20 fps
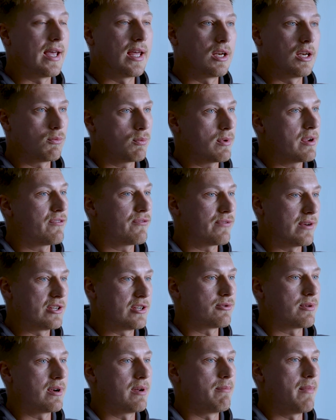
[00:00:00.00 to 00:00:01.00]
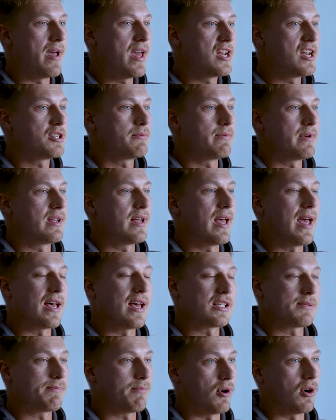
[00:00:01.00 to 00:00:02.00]
and refrigerant management
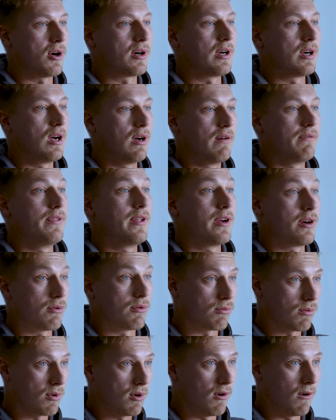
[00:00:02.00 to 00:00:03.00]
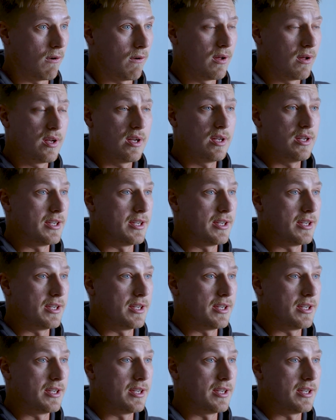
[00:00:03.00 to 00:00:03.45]
as part of their role.